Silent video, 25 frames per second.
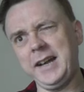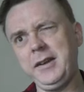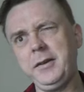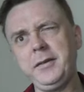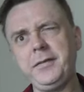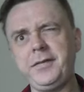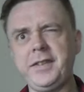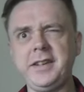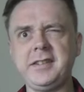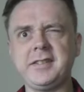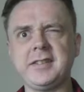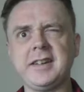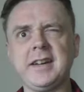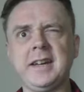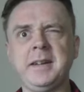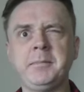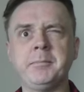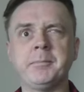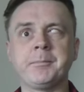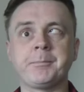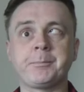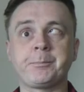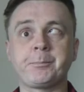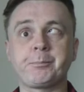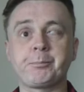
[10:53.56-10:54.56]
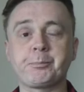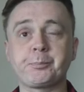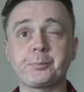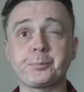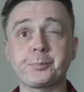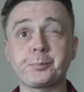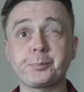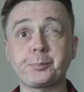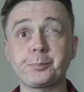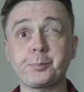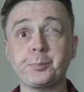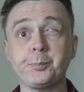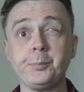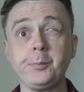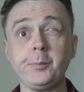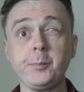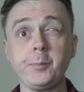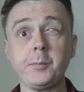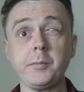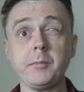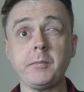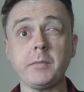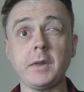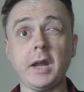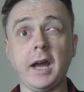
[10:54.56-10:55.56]
I love this game.
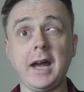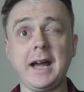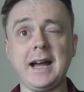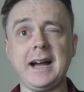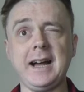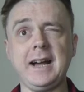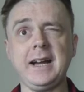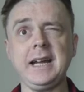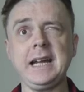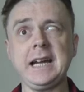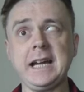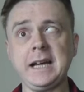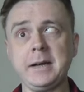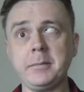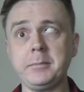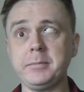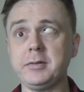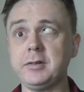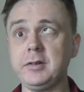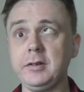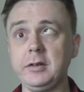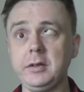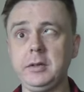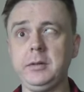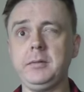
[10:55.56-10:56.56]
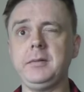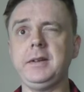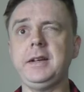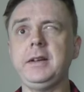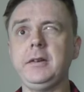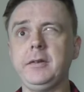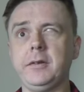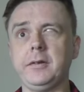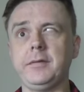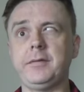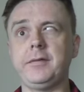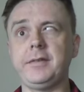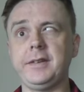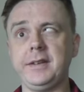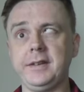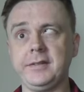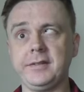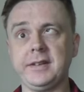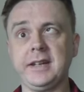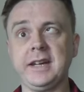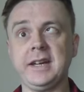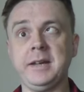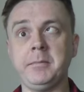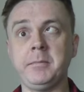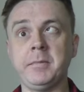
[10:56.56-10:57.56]
I absolutely love
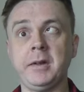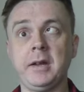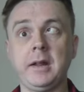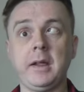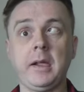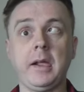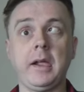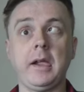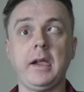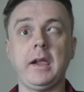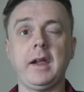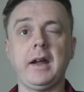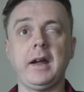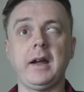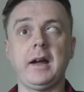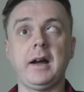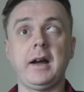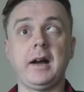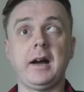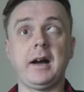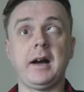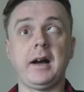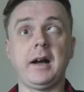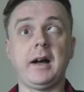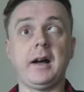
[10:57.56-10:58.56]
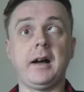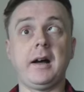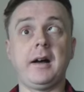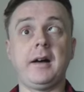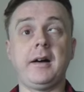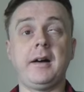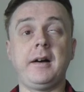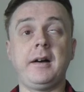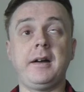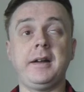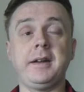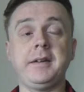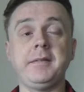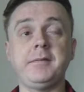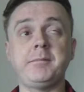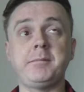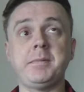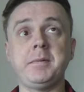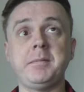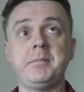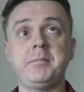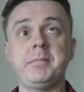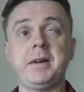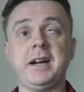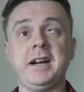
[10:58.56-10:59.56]
this game. I've
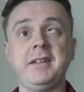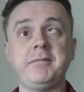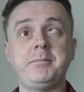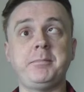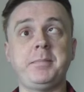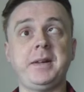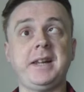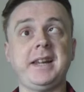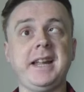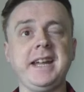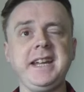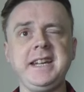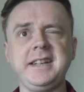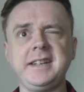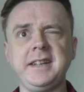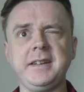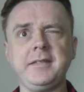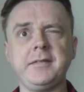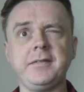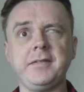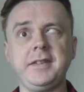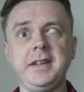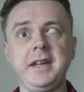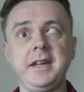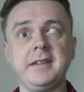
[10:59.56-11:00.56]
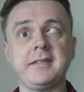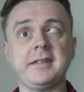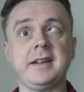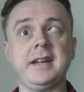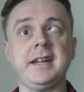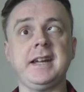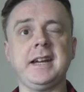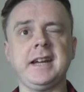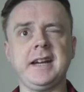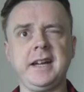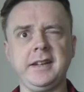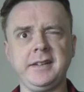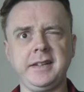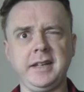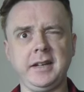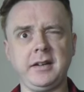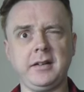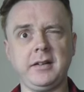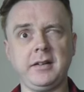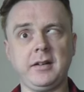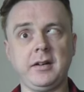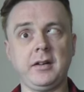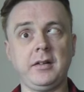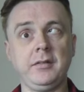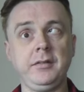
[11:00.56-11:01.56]
been I've played it for years. I had
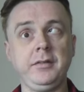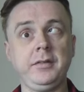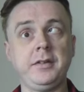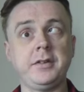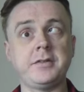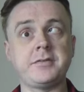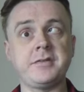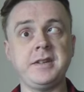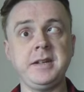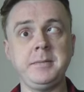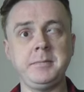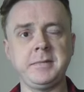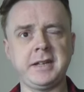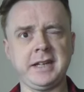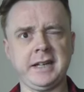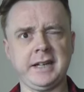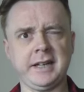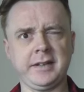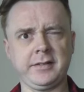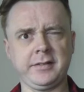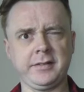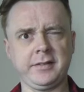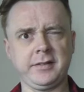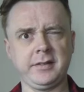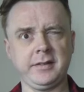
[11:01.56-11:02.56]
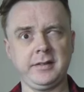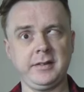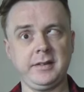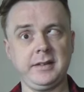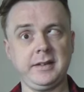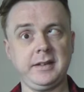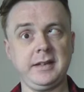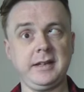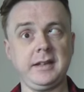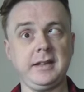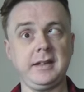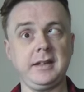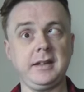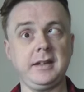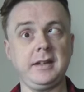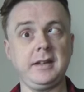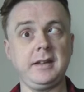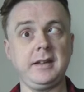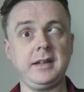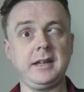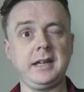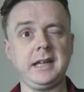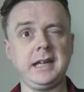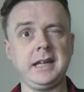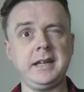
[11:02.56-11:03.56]
it on the Dreamcast
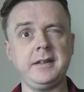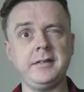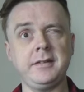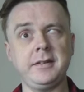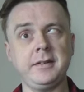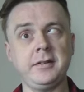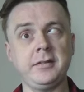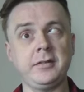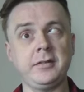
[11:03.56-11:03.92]
in the